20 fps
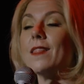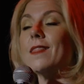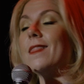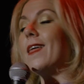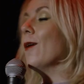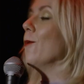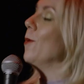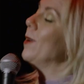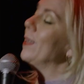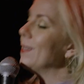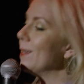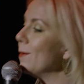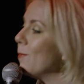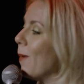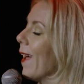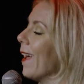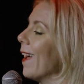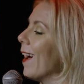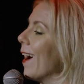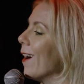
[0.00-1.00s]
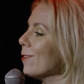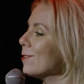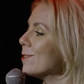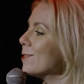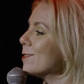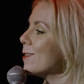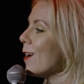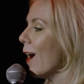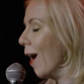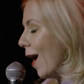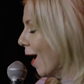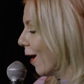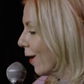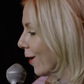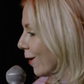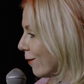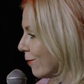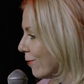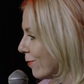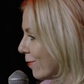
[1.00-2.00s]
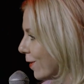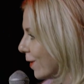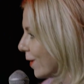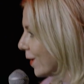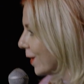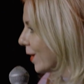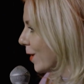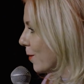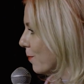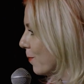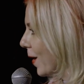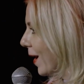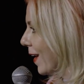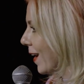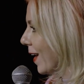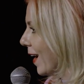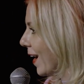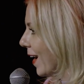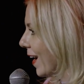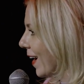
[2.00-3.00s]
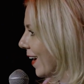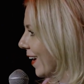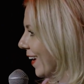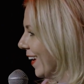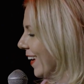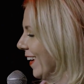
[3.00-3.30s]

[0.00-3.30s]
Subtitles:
that we did payouts out of. But